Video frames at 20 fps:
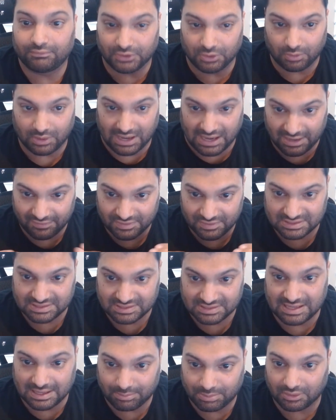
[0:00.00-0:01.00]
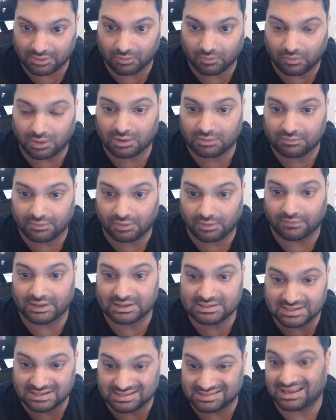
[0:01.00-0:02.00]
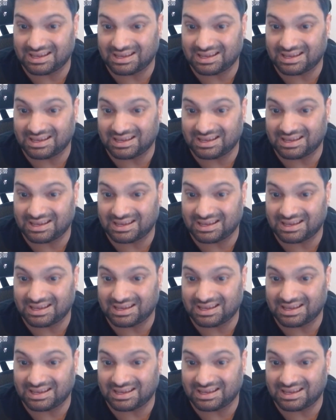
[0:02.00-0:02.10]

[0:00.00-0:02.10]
do you have a step in the waterfall that says,